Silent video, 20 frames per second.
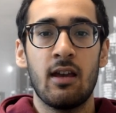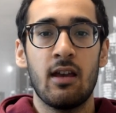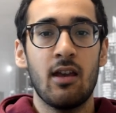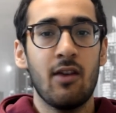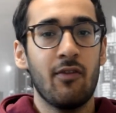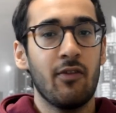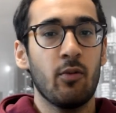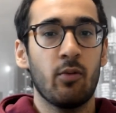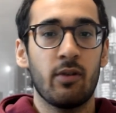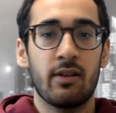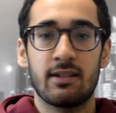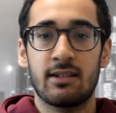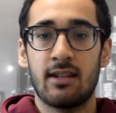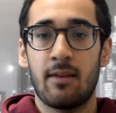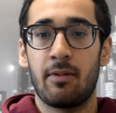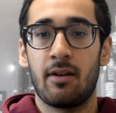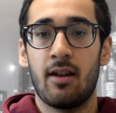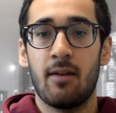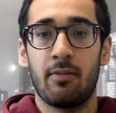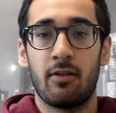If you want to
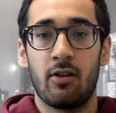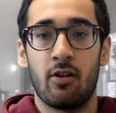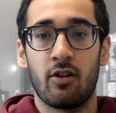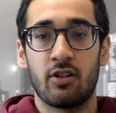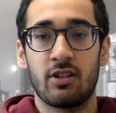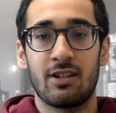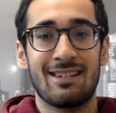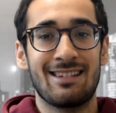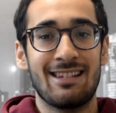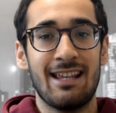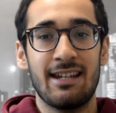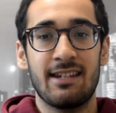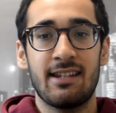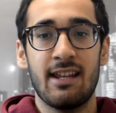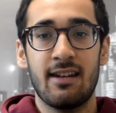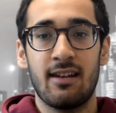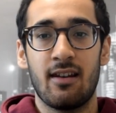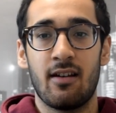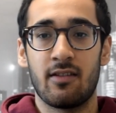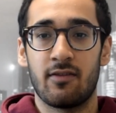step it up a notch, set
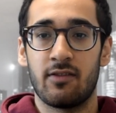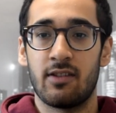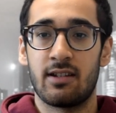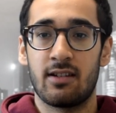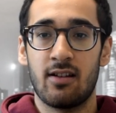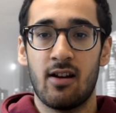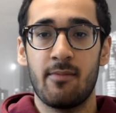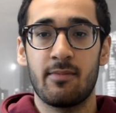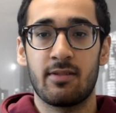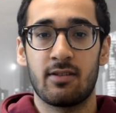deadlines for the time